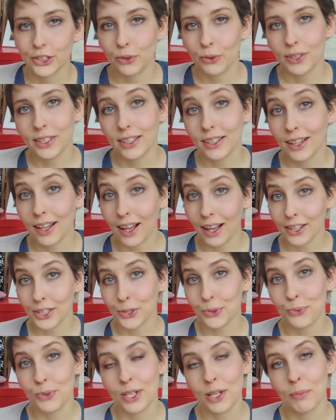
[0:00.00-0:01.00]
So the
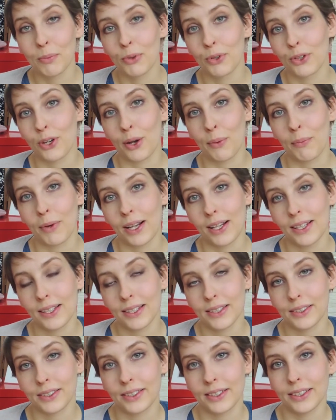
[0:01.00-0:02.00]
last real book on my
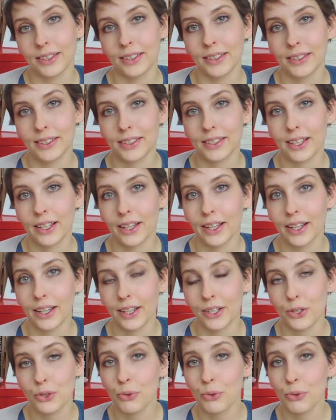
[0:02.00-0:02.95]
list is A